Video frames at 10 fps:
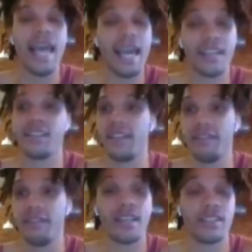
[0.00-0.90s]
Excellent.
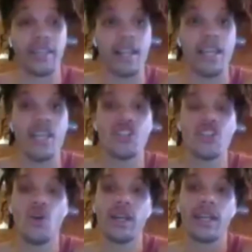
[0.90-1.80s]

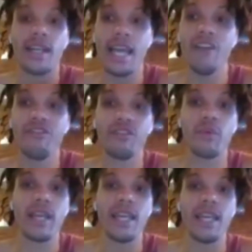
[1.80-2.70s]
So Knight
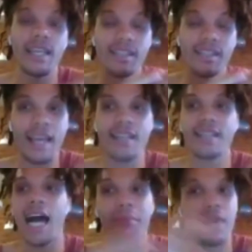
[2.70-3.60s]
F3
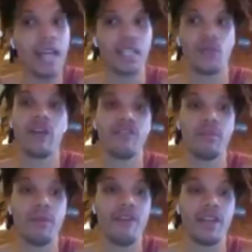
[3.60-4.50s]
says, I'm not going
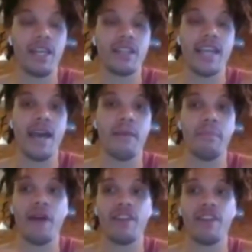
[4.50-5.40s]
for
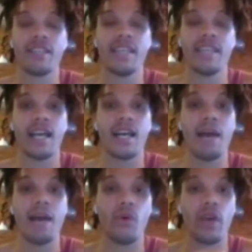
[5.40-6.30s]
Bothnik attack,
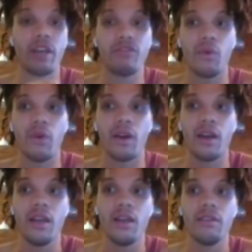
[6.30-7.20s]
I'm going
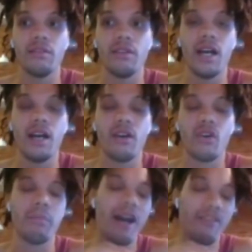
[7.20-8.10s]
for,
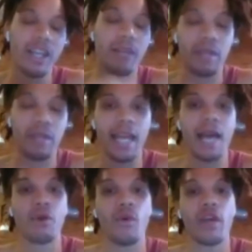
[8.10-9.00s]
or Bothnik plan,
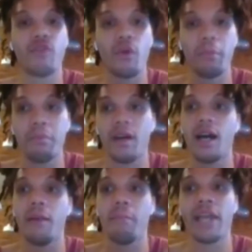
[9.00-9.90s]
I'm going for
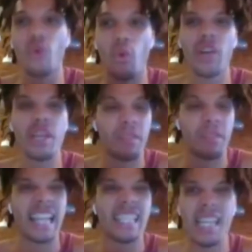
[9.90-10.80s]
minority
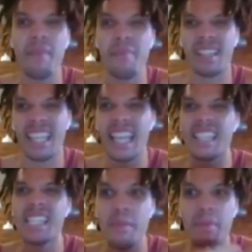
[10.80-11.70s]
plan, typically.
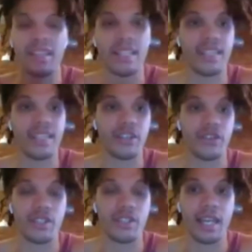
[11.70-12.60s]
That's typically the
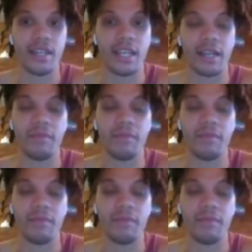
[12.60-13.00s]
understanding.